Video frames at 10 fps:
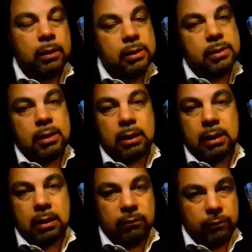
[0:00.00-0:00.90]
It's
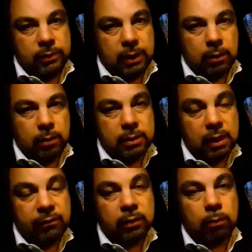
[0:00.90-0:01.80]
technique and physique. It's
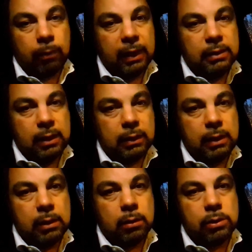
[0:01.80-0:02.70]
having the right
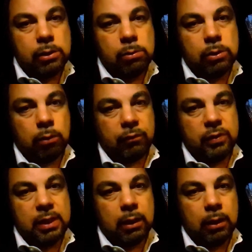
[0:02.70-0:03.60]
technique that suits your
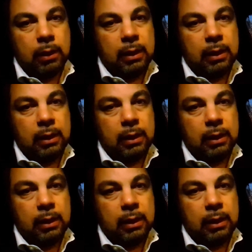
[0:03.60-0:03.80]
physique.